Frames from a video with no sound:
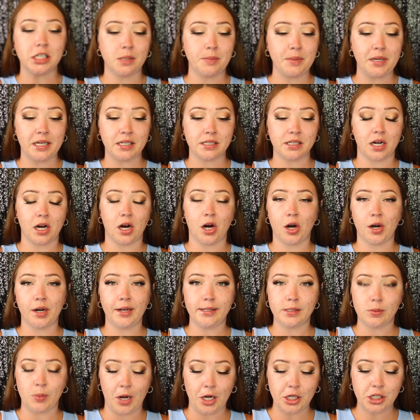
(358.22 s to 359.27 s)
it because I already
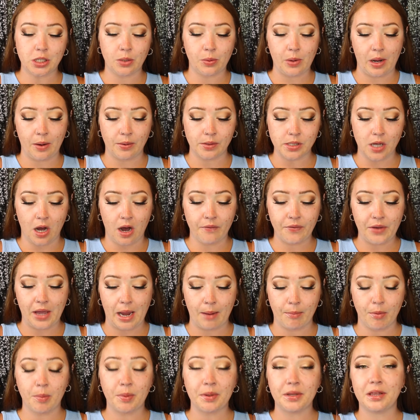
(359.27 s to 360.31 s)
swatched it when I was off
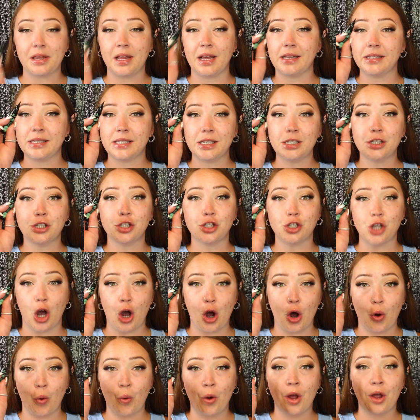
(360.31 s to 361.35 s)
camera, but this is
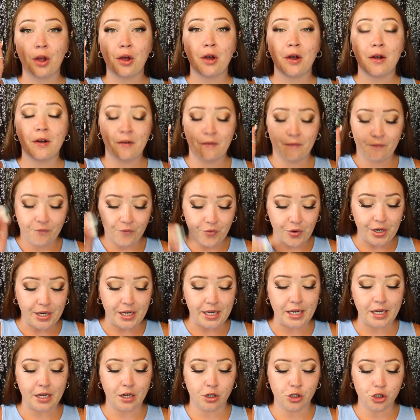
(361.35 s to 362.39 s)
so
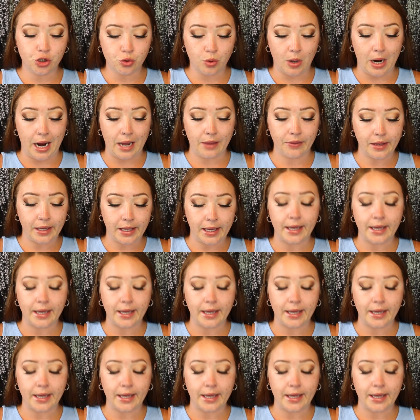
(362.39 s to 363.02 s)
freaking dry. Like,